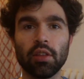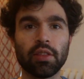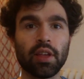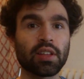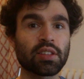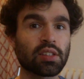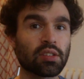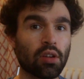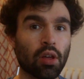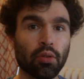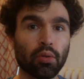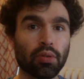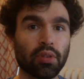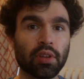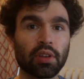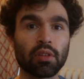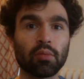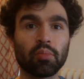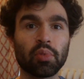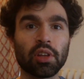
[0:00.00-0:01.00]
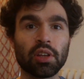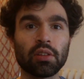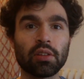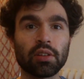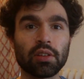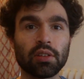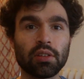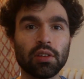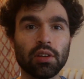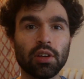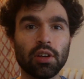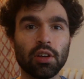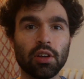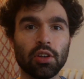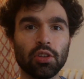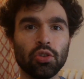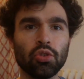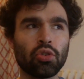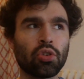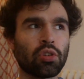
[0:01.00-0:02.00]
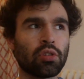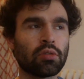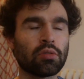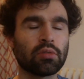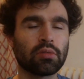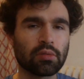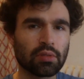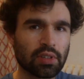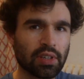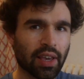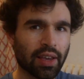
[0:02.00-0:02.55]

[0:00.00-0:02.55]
That's another thing completely. You can